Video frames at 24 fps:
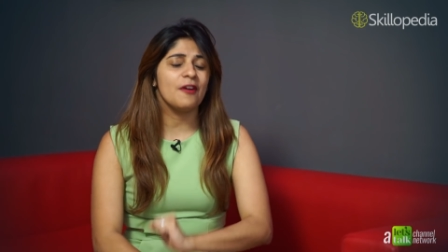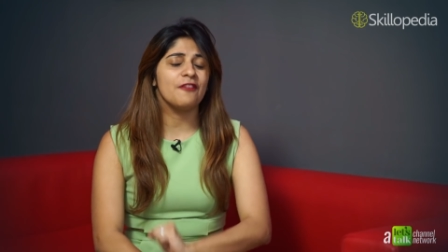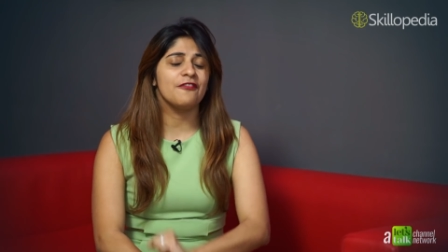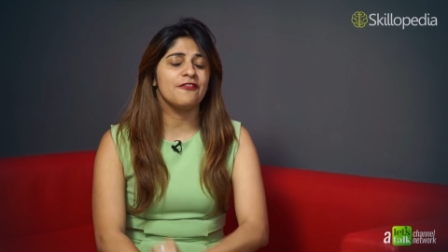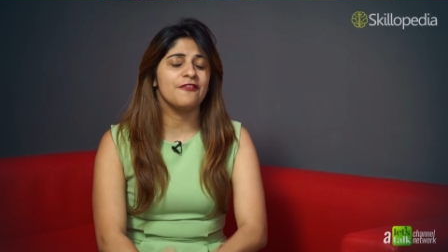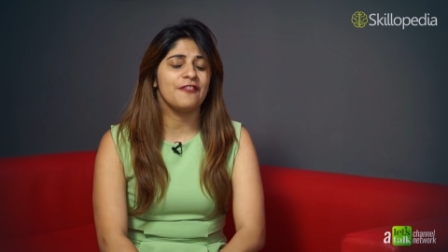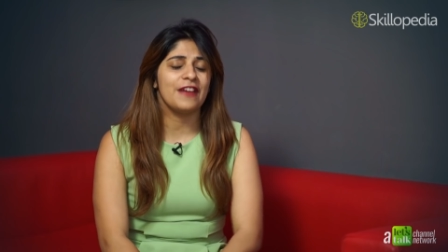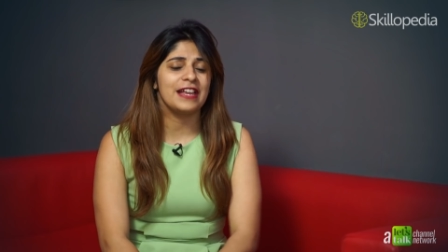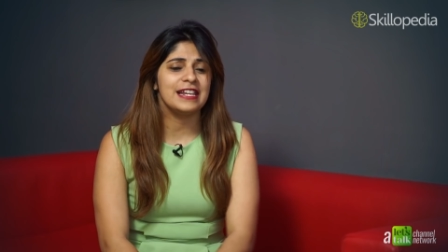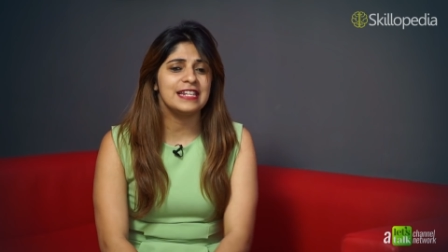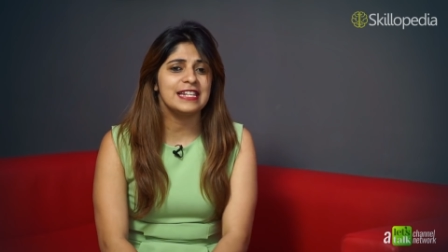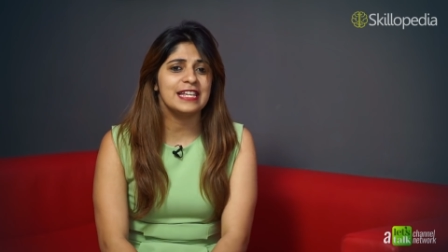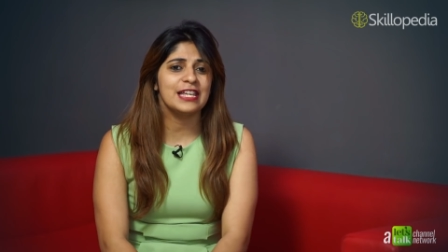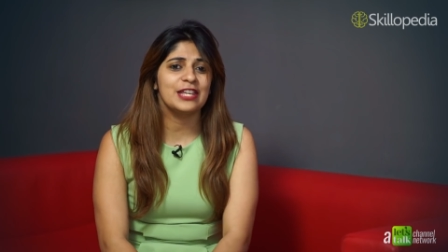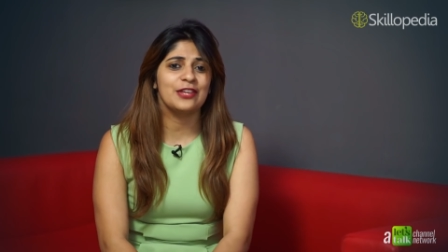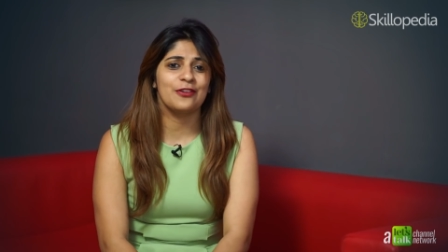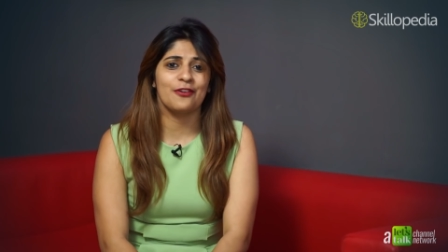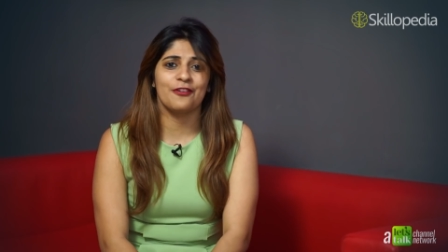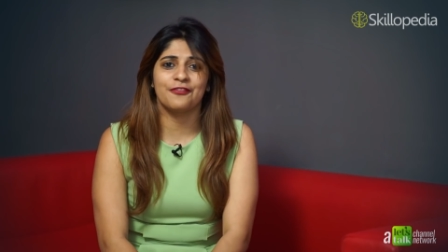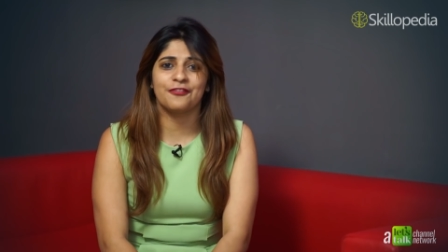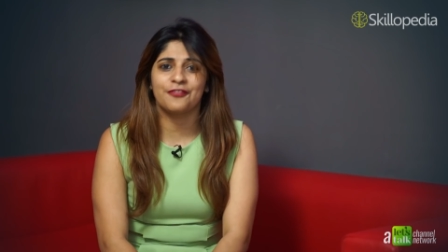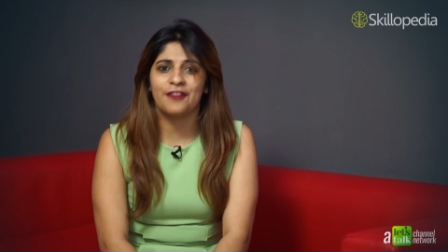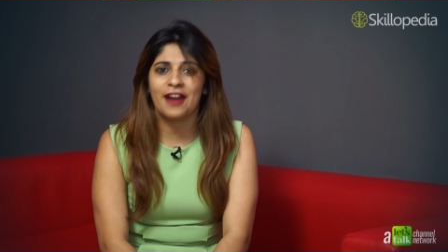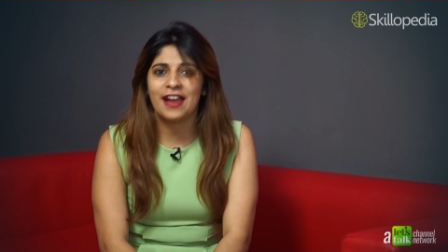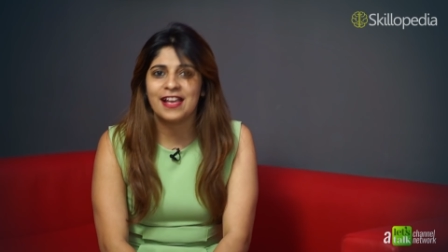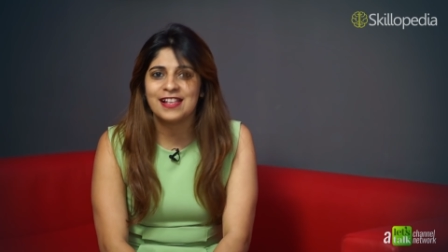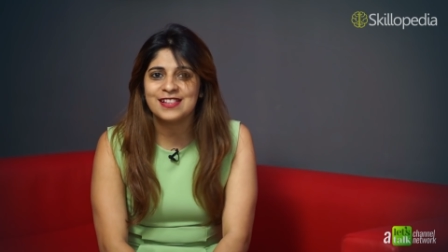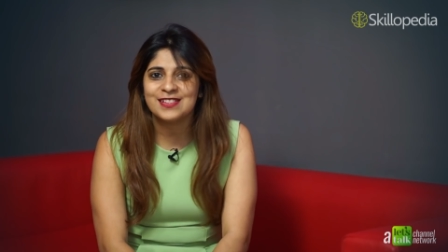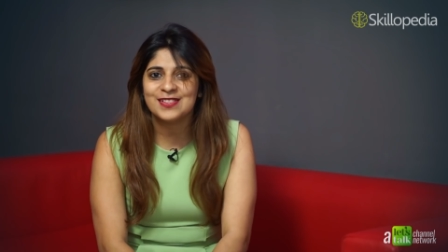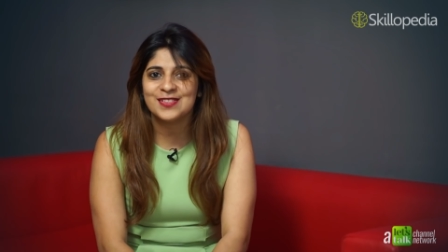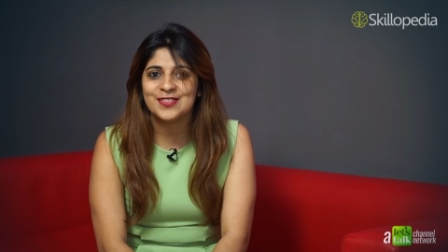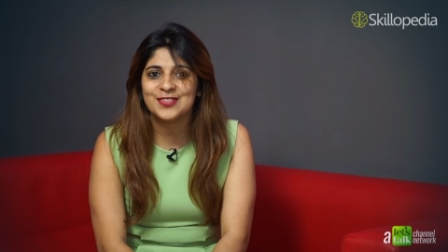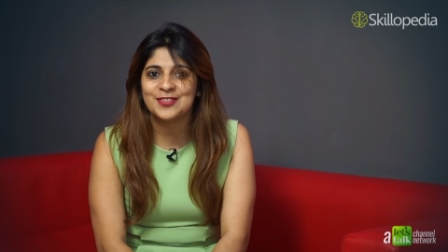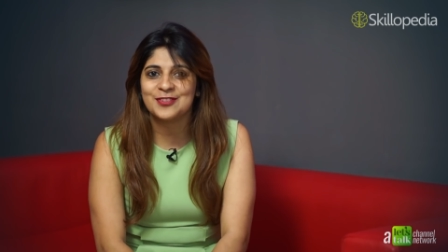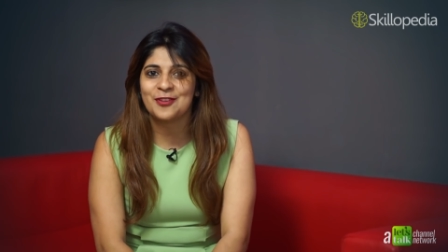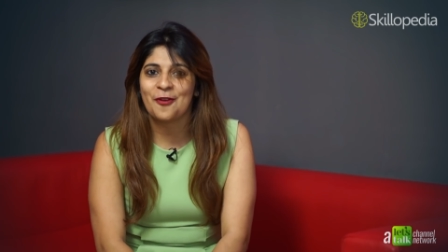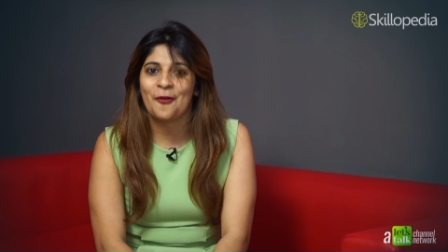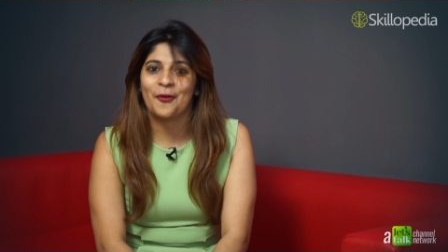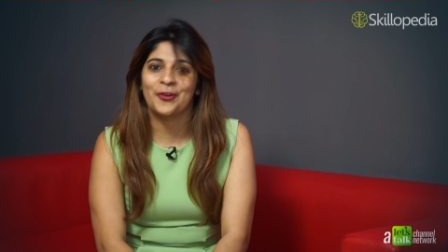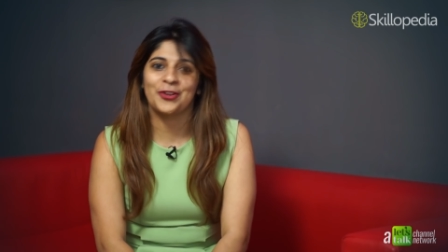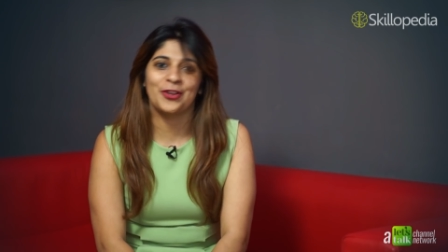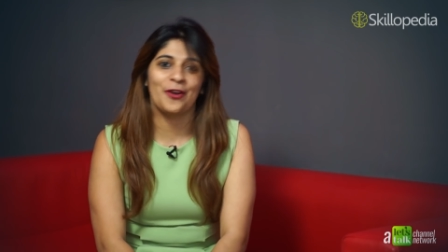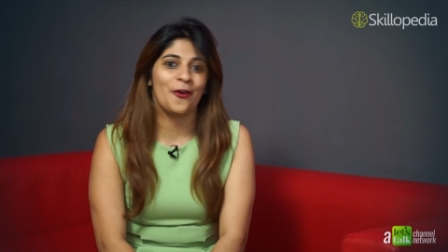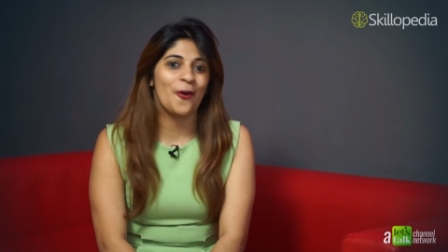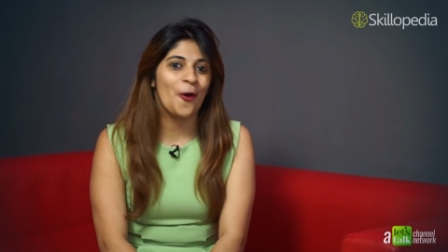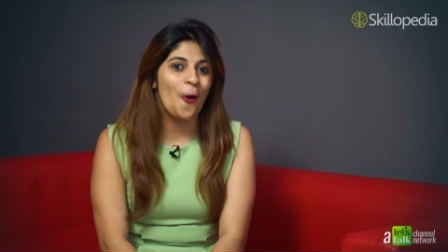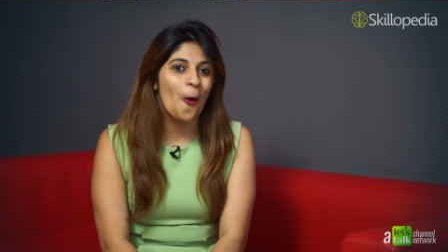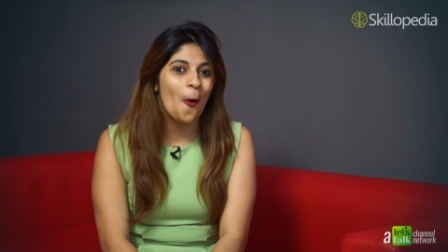offending your friends or
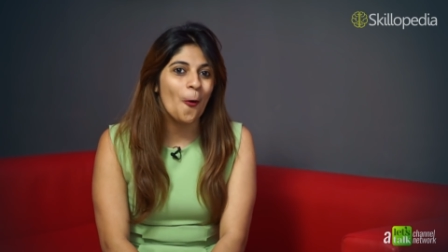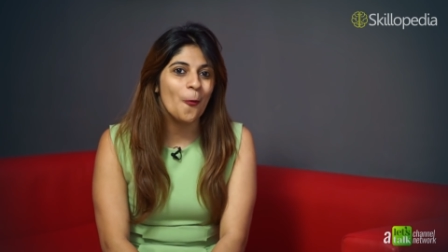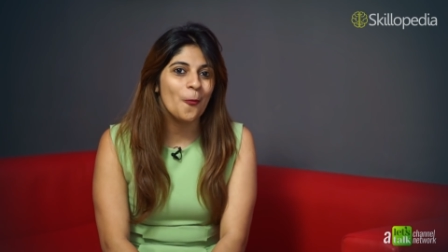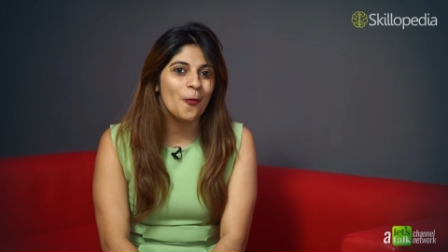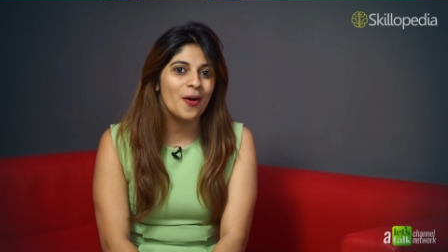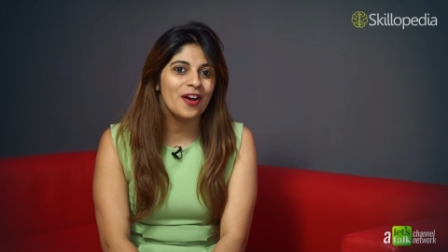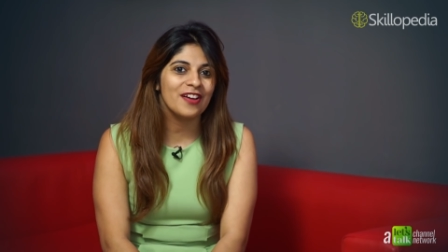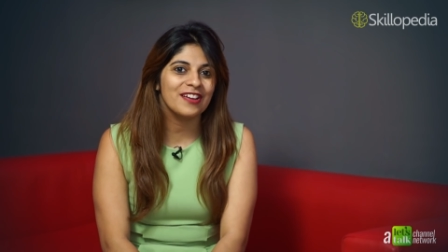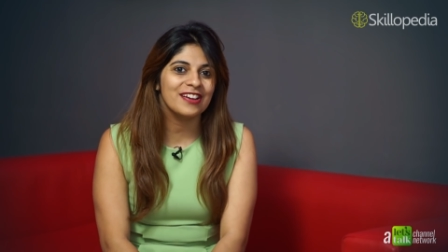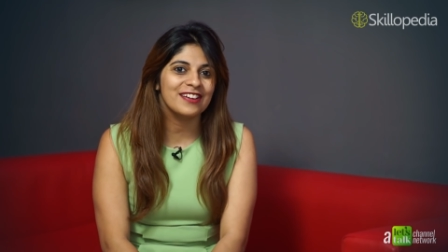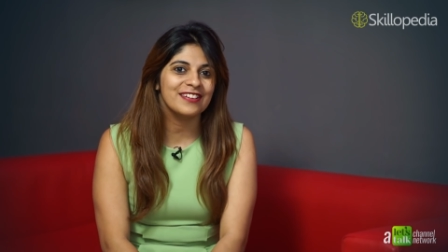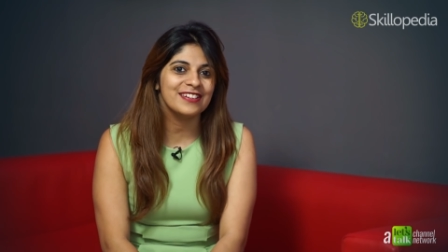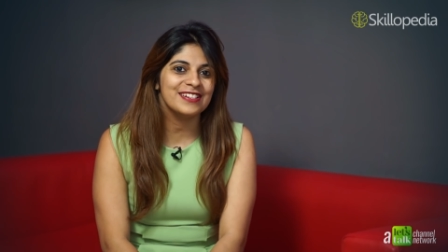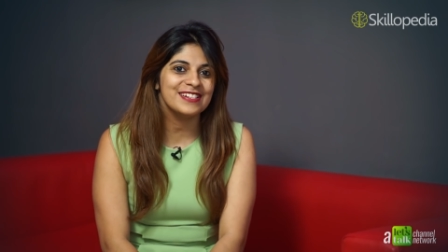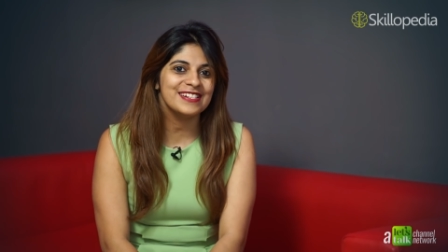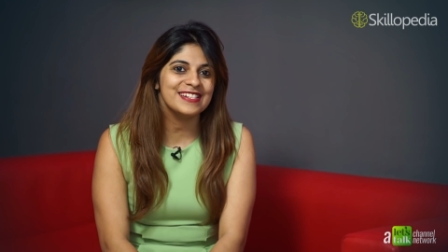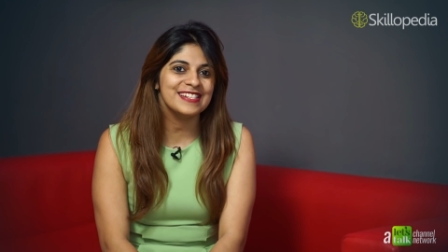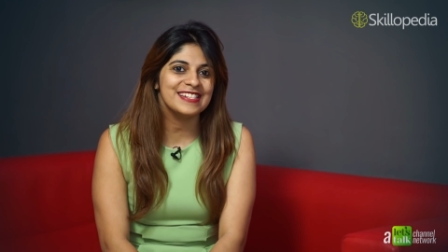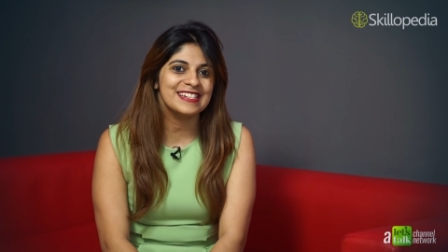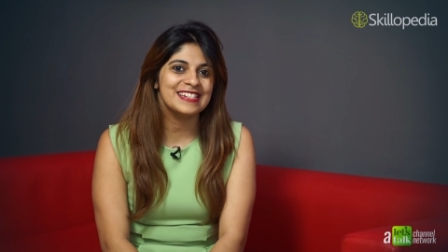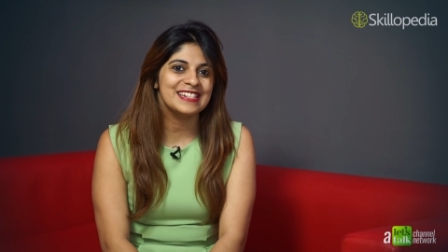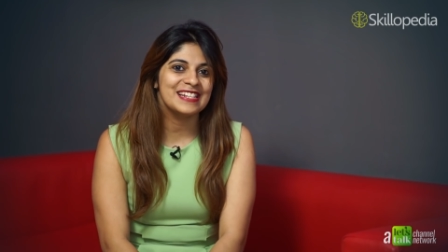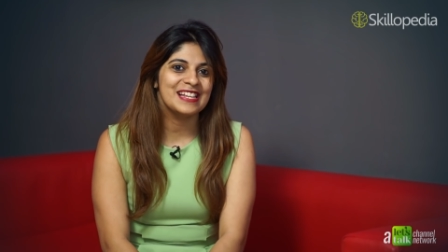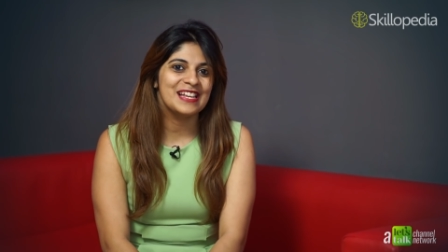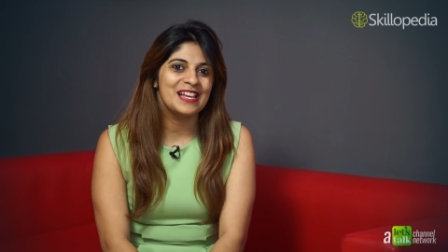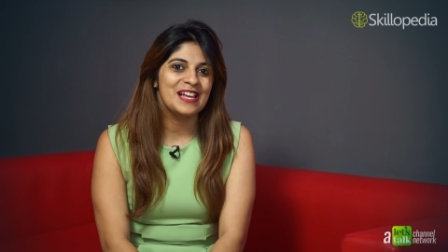your co-workers?